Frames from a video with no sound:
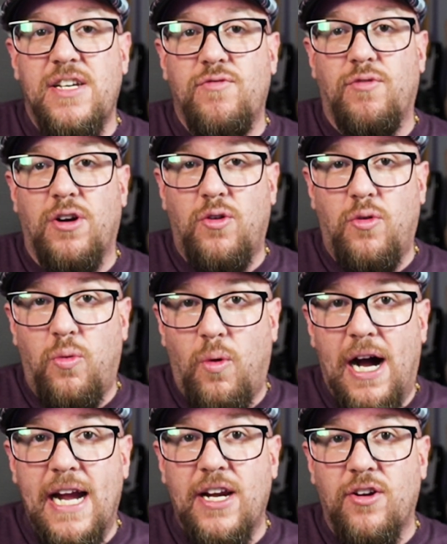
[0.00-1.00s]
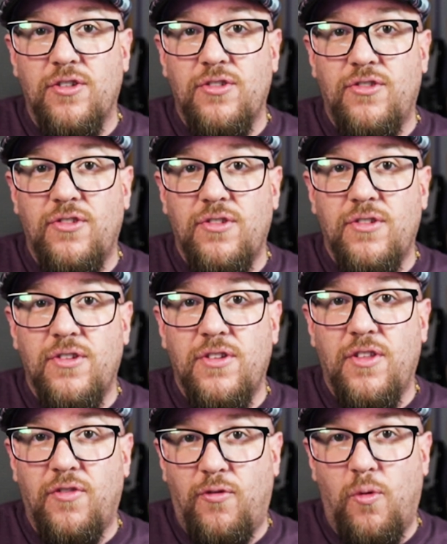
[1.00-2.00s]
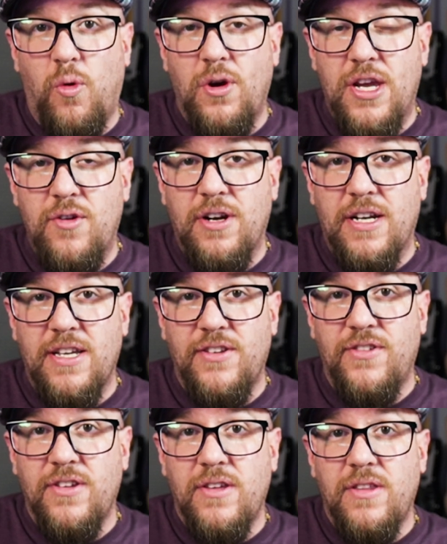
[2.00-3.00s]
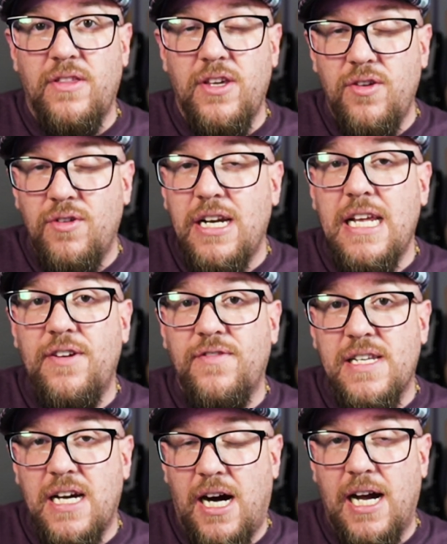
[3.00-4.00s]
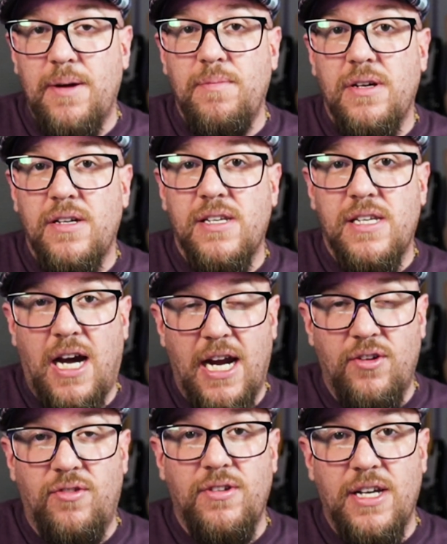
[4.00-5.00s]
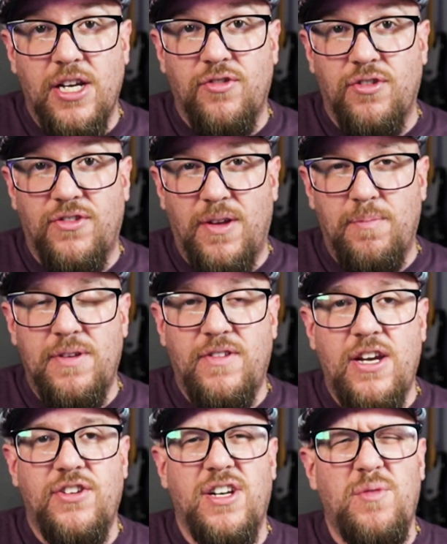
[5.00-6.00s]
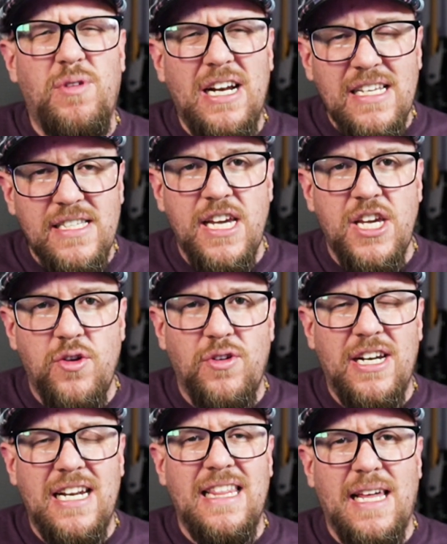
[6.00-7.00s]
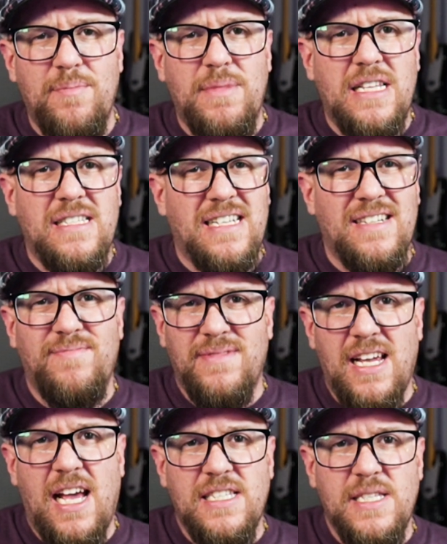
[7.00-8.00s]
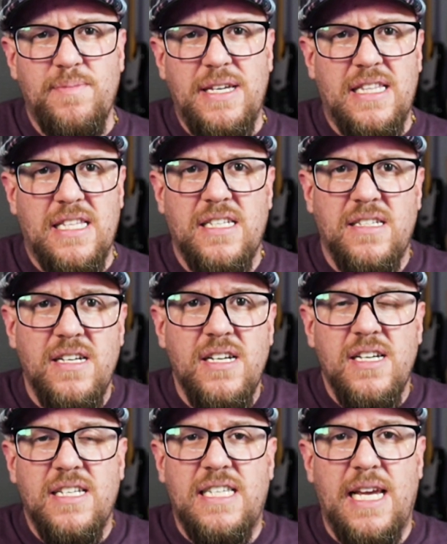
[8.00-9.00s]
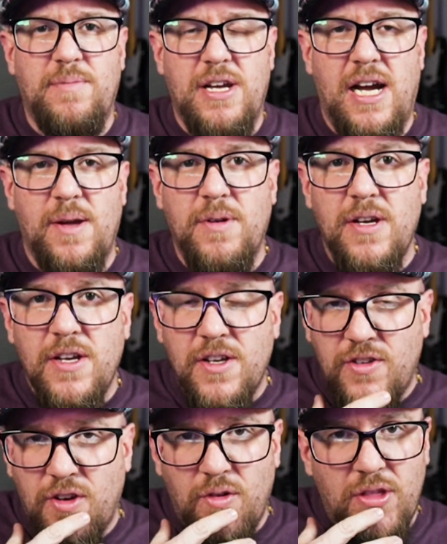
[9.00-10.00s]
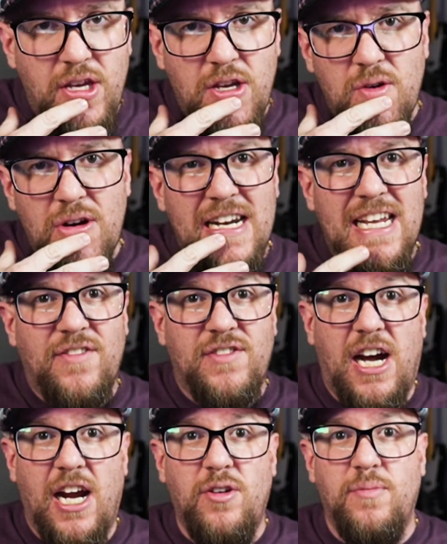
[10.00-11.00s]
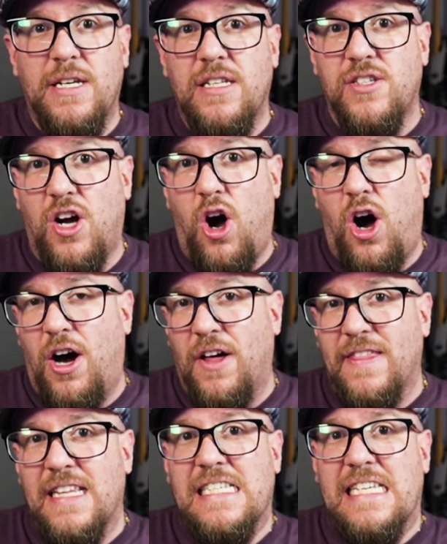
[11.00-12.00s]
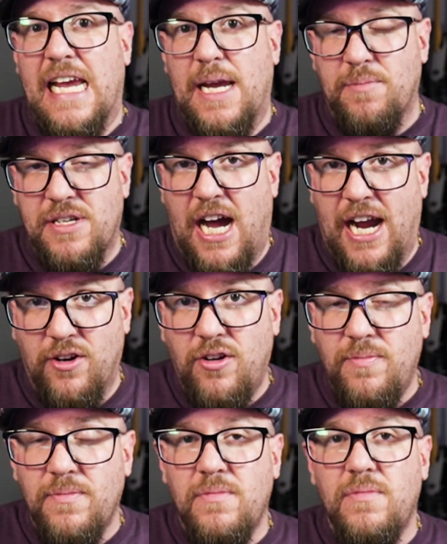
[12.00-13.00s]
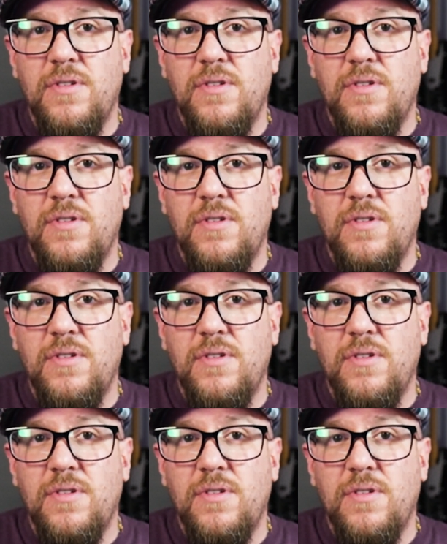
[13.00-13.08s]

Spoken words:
requires the 4 unities: the unity of time, title, interest, and possession. And when I say unity, that means that it has to be at the same time. So the unity of title means on the same title.